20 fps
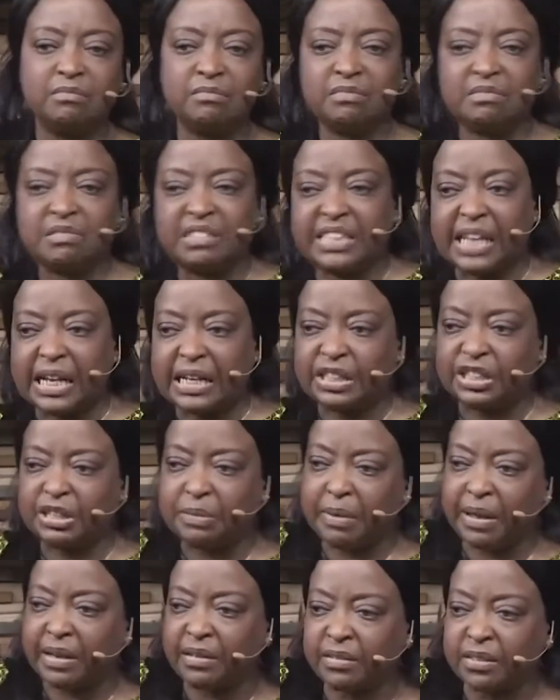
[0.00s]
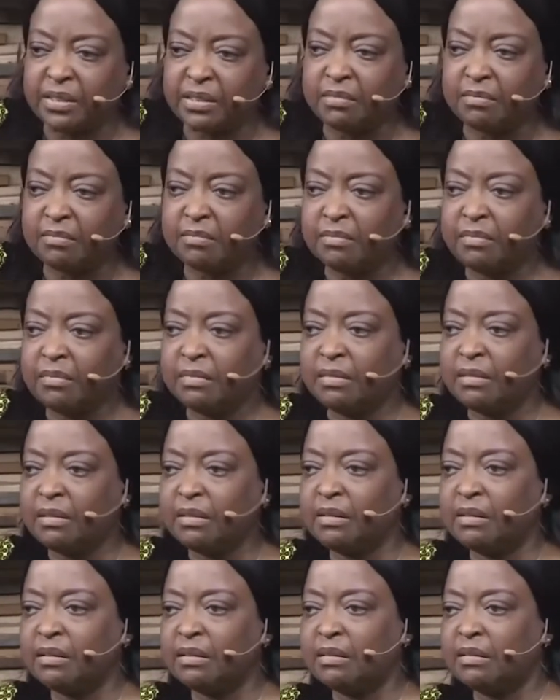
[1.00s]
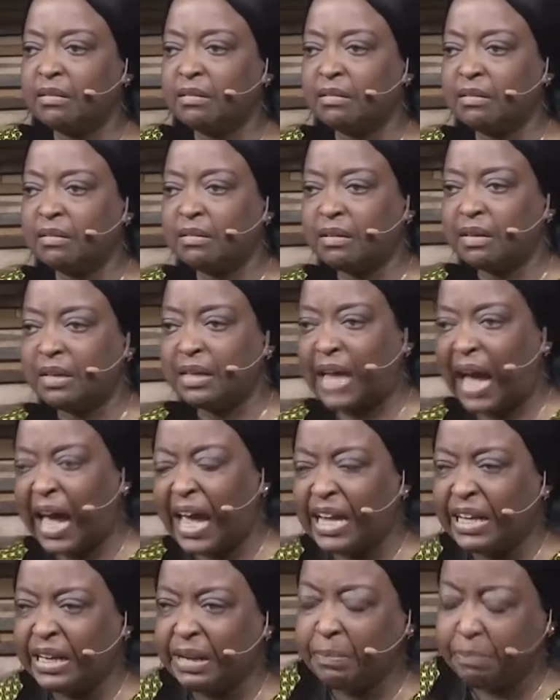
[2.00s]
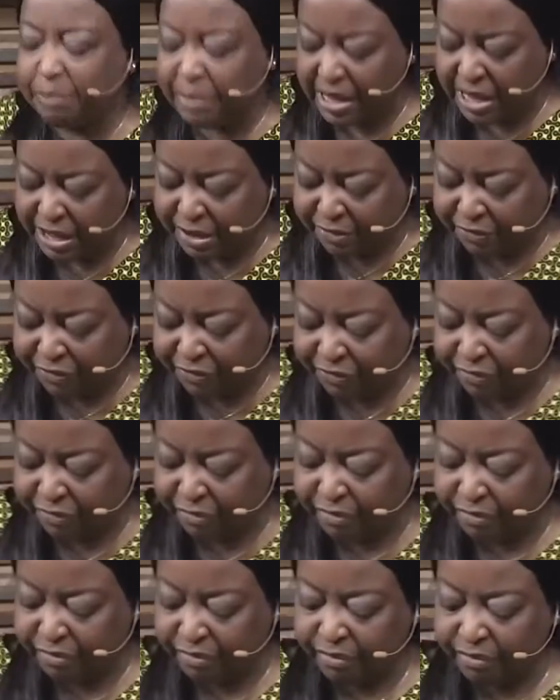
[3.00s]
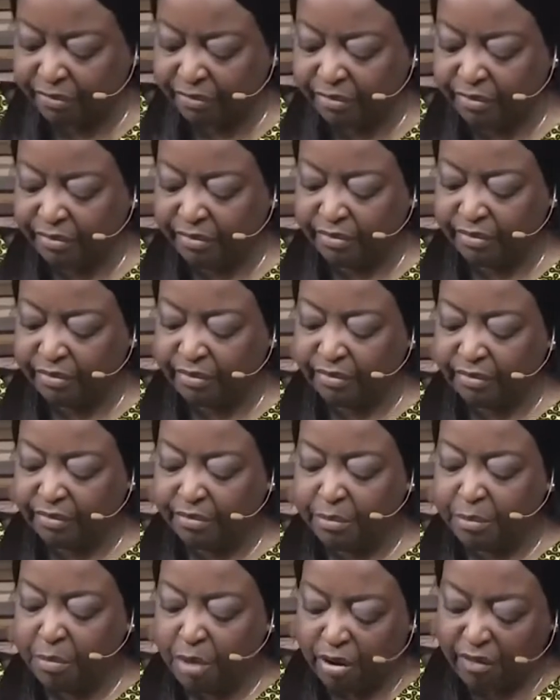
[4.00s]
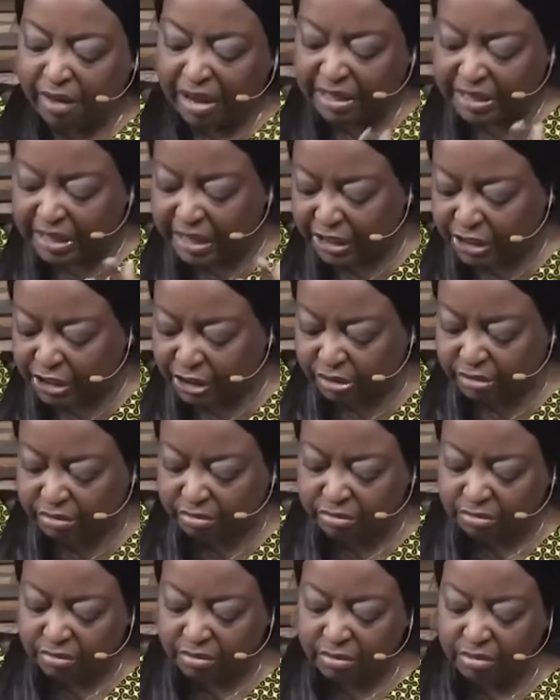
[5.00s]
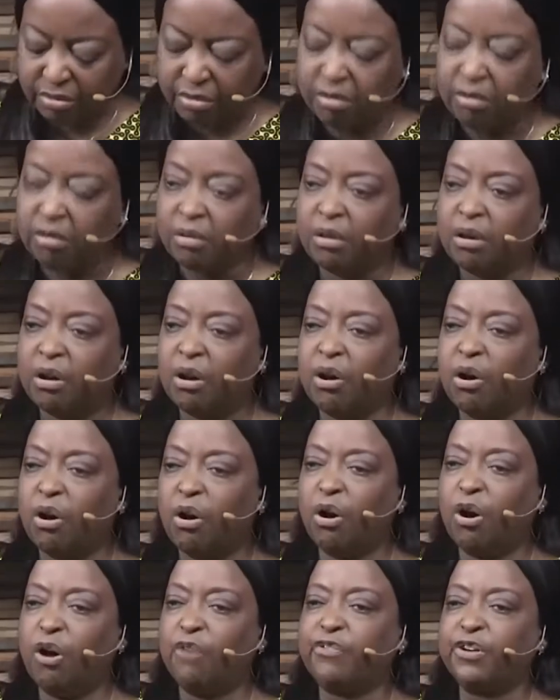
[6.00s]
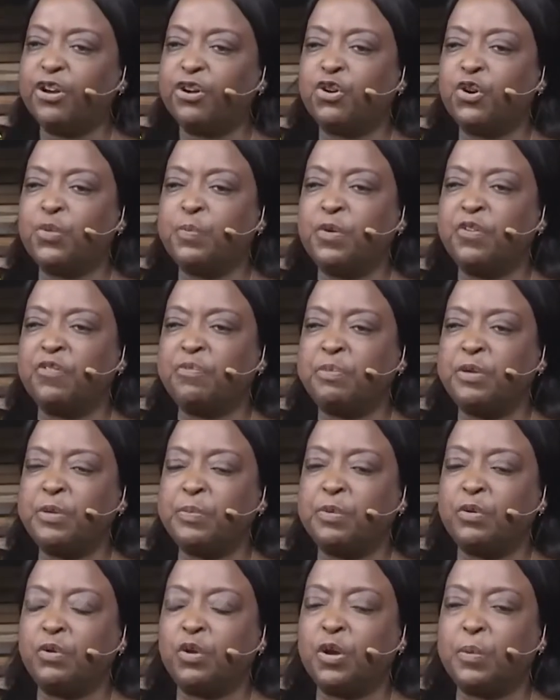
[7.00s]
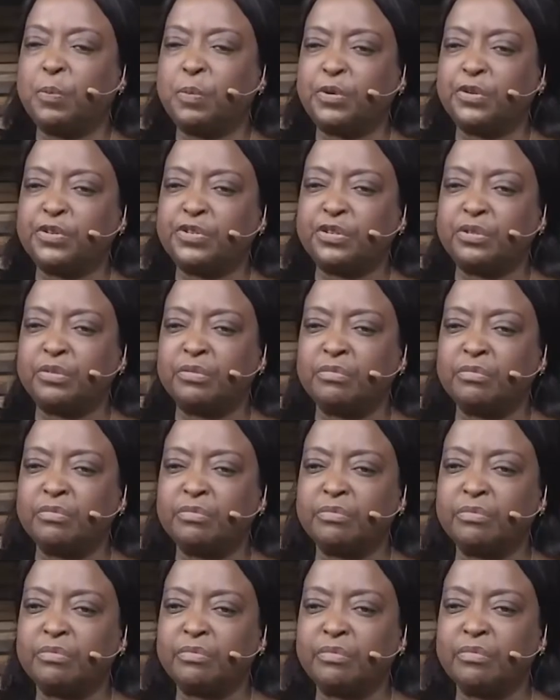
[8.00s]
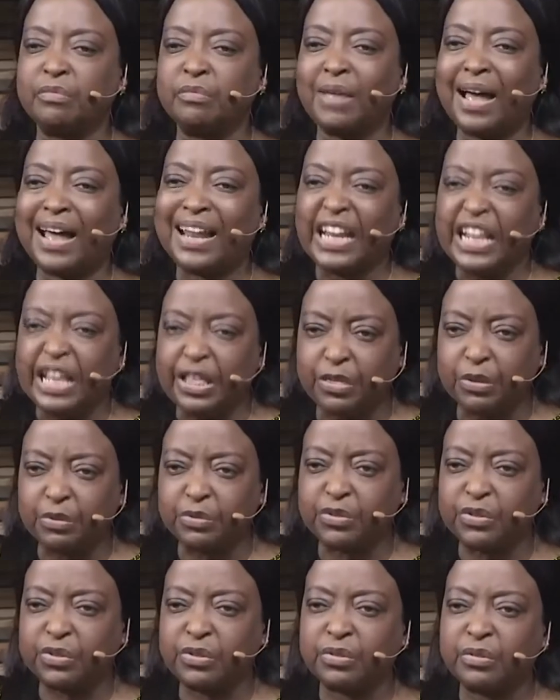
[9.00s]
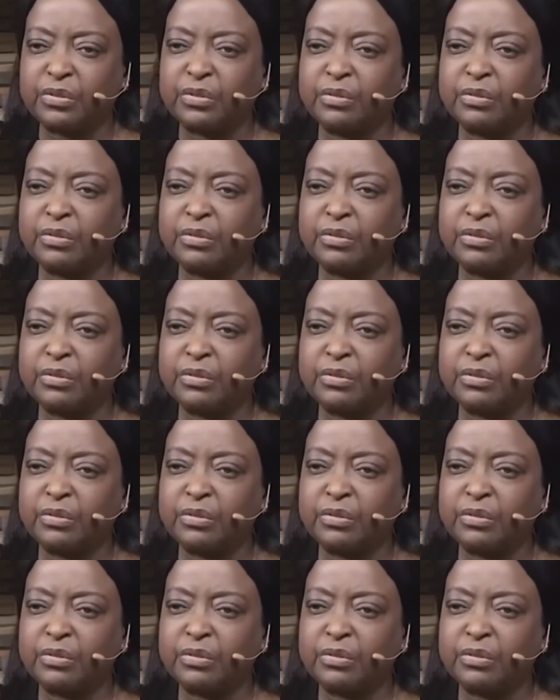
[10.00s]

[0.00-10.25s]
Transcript: sentiment, guiding belief, moral nature of a group of people or a person. An ethos.